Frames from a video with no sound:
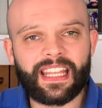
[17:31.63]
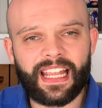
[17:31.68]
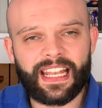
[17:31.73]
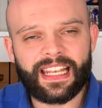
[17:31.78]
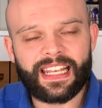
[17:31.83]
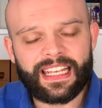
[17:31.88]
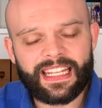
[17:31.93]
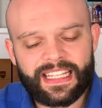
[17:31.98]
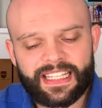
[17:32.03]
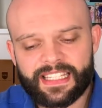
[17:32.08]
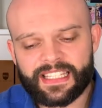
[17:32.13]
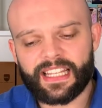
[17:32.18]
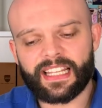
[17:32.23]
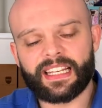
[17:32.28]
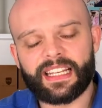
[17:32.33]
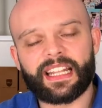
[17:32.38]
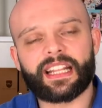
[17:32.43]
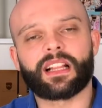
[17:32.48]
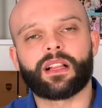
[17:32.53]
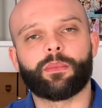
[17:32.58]
least a
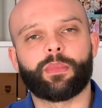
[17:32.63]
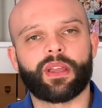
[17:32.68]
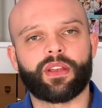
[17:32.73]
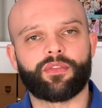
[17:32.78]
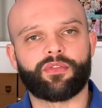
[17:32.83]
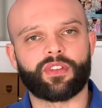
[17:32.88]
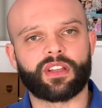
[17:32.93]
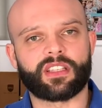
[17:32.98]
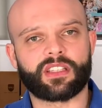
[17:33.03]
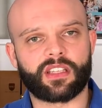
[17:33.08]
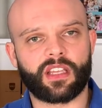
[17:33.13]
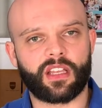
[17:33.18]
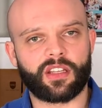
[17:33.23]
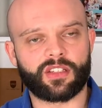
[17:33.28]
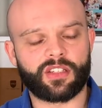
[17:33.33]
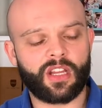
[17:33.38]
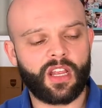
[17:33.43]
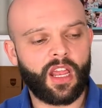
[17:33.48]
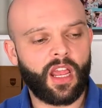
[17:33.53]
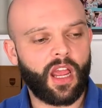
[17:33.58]
little bit of
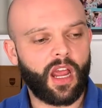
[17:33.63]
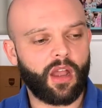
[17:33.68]
research